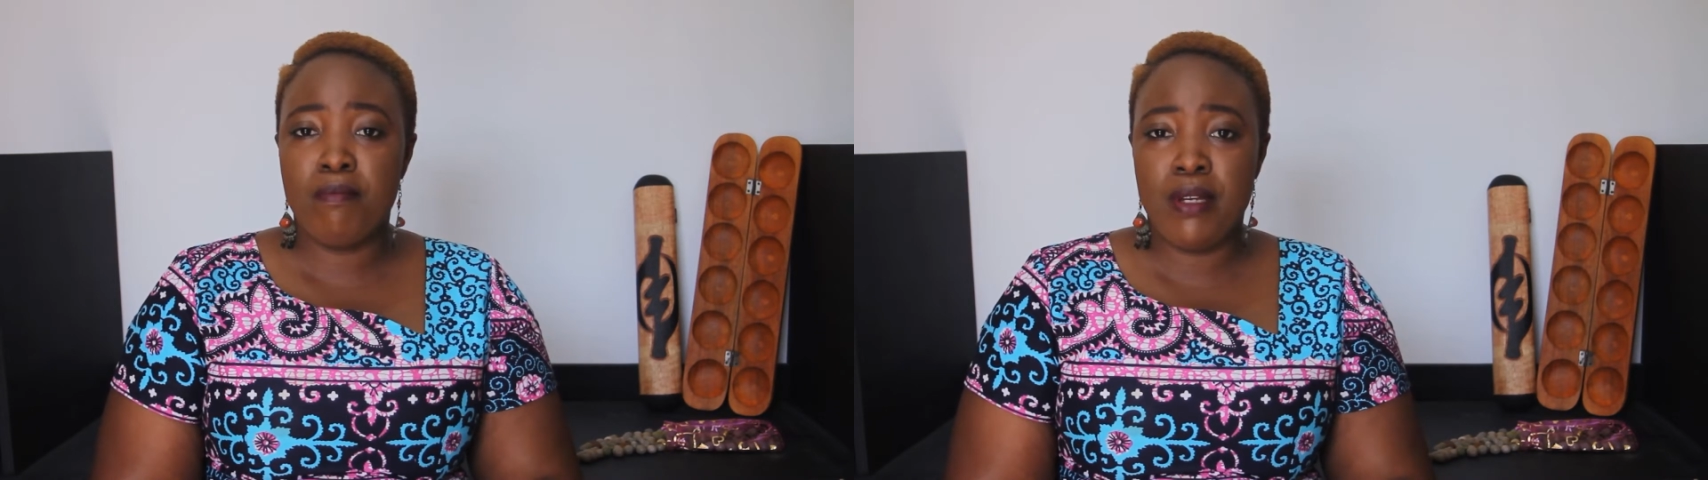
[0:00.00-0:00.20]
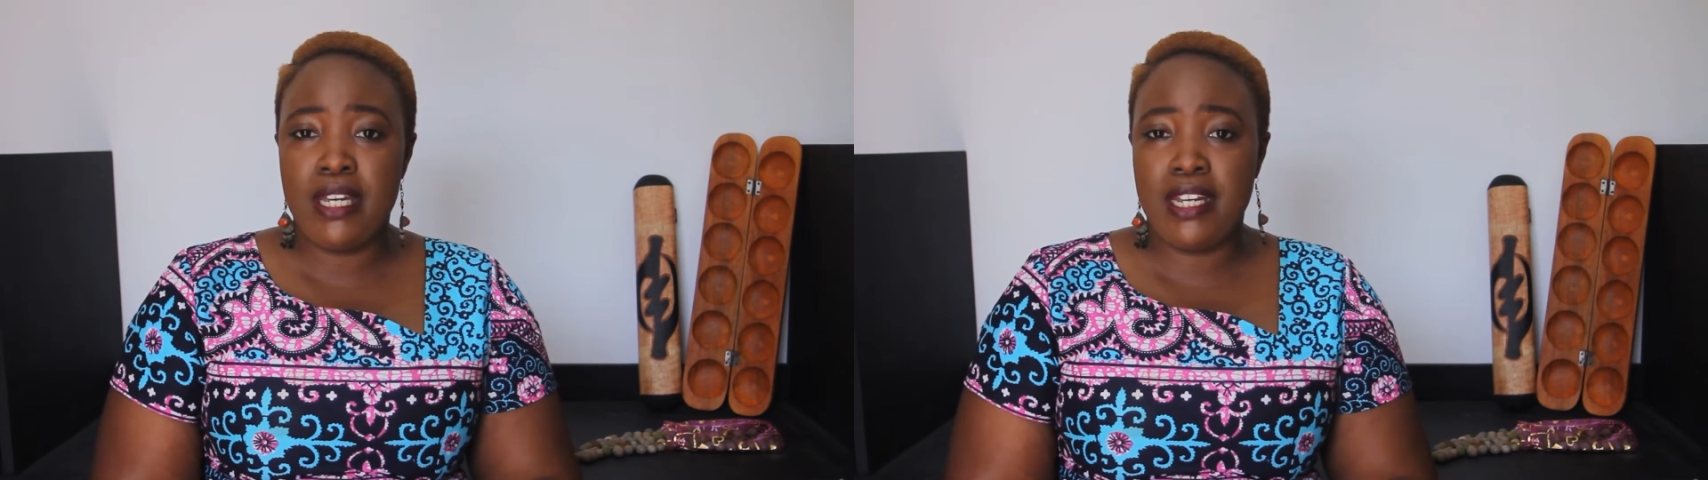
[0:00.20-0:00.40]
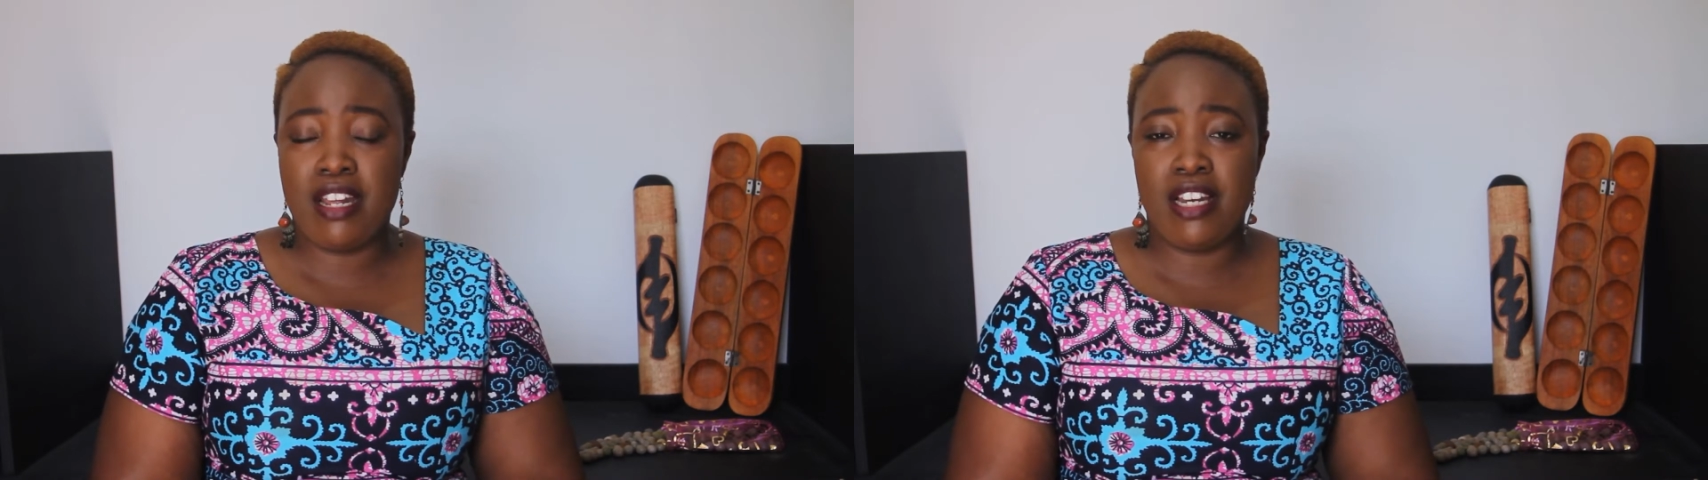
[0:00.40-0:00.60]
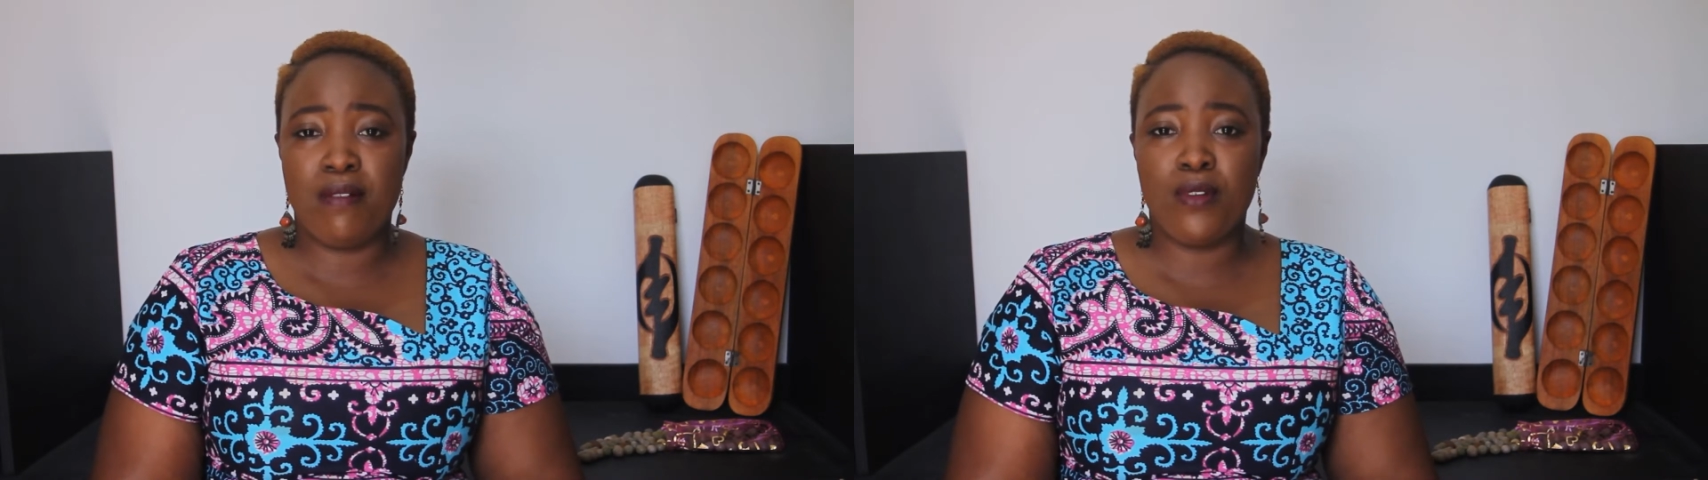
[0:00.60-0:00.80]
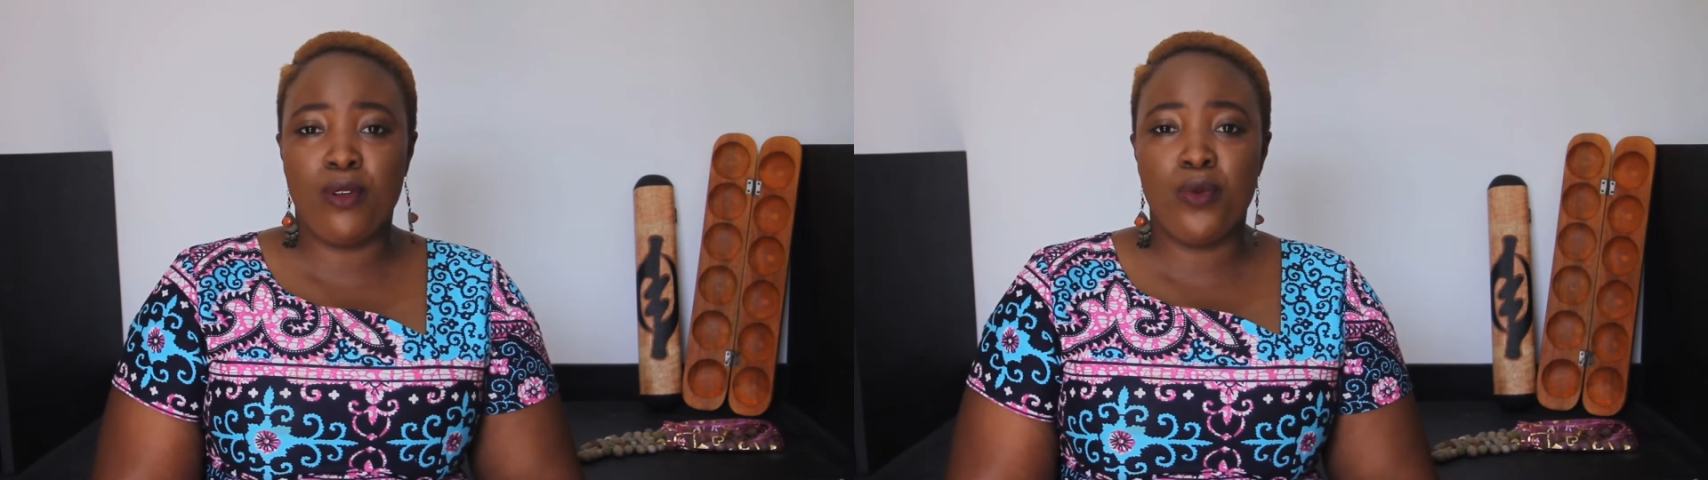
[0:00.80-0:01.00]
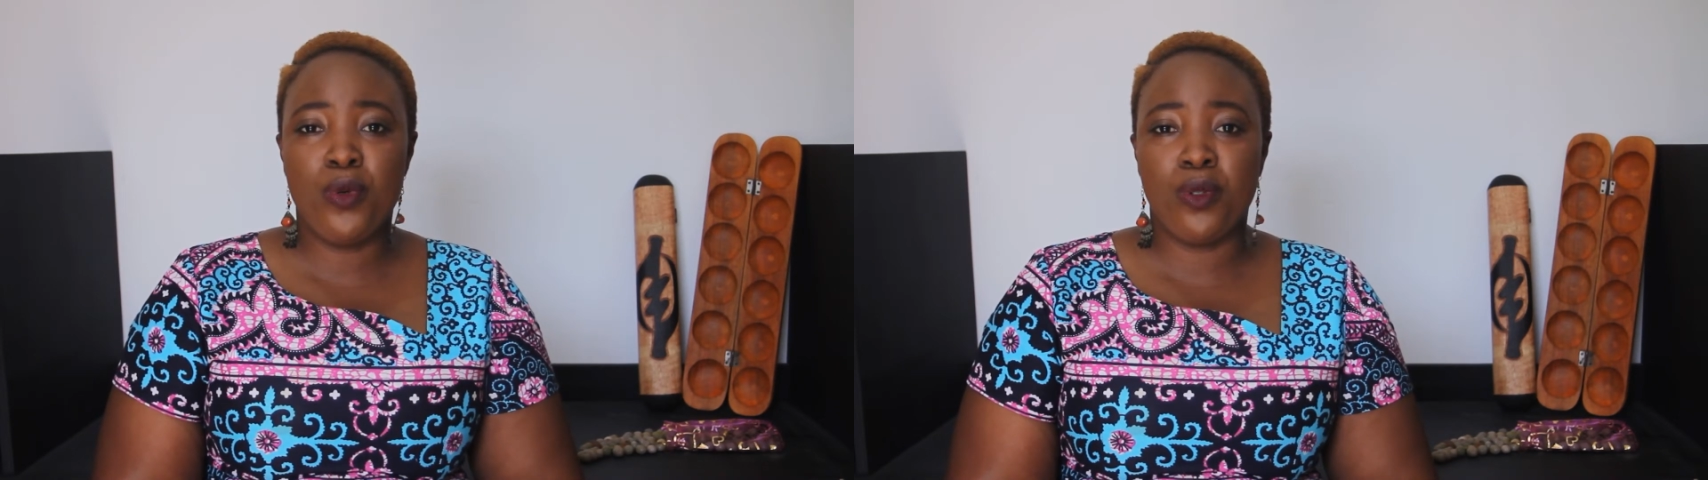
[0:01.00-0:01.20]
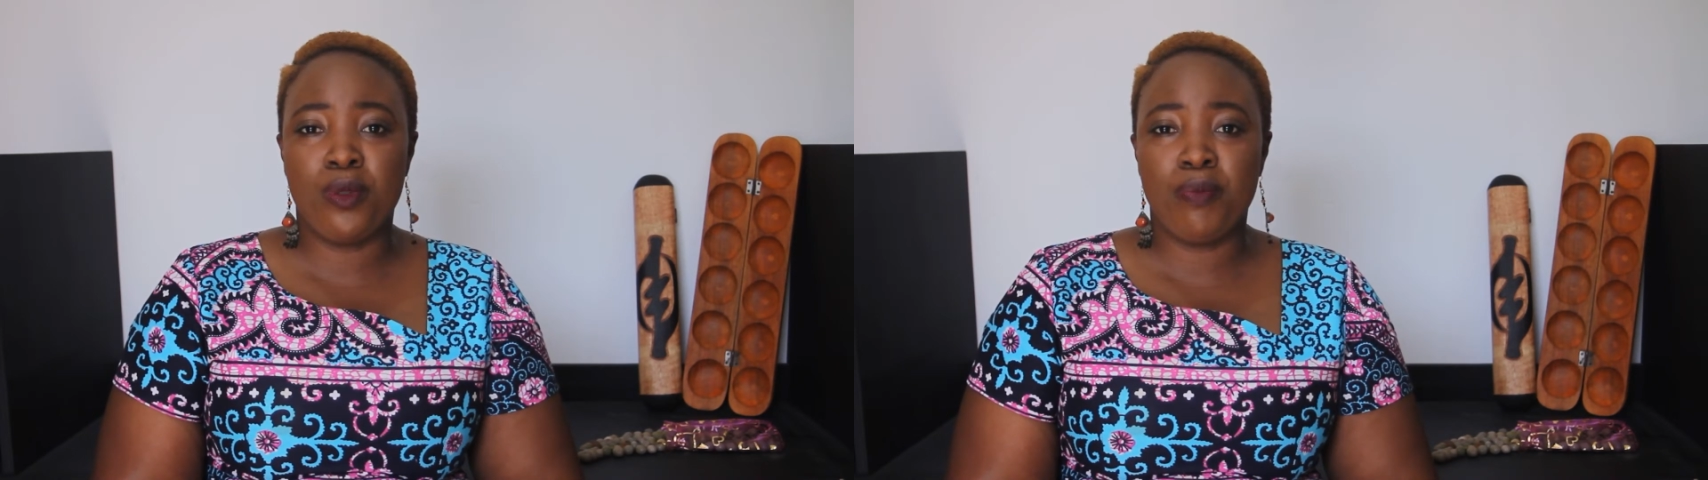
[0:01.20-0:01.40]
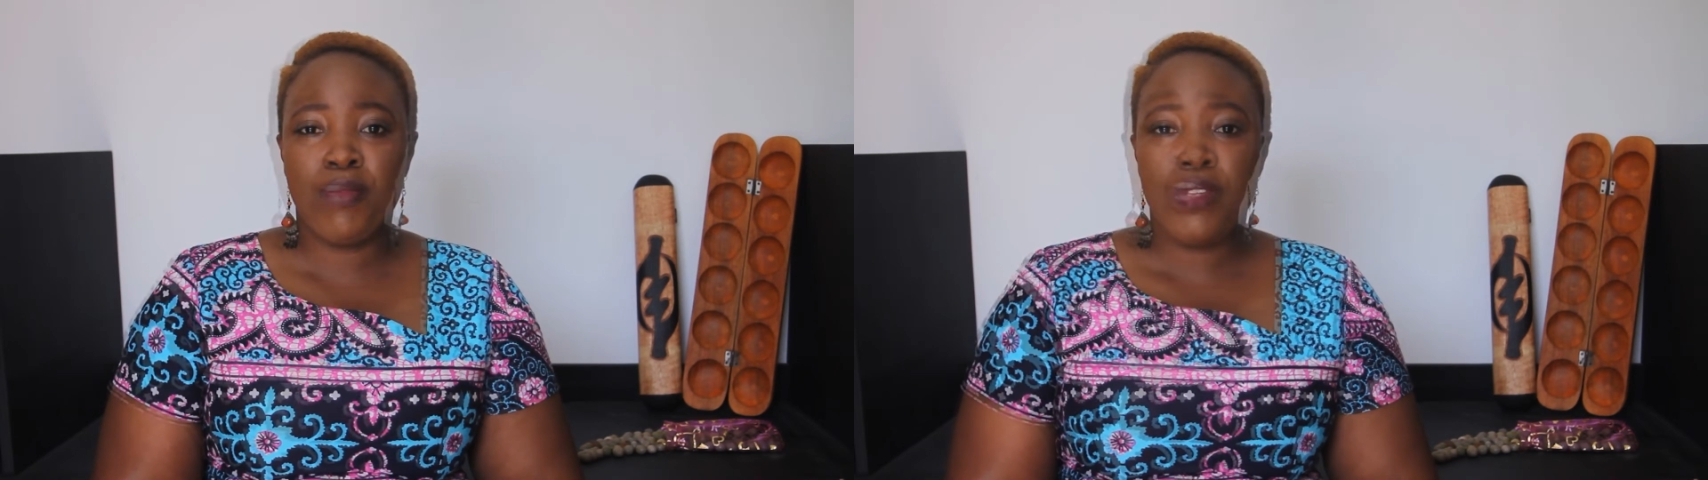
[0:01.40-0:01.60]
beginner level rule.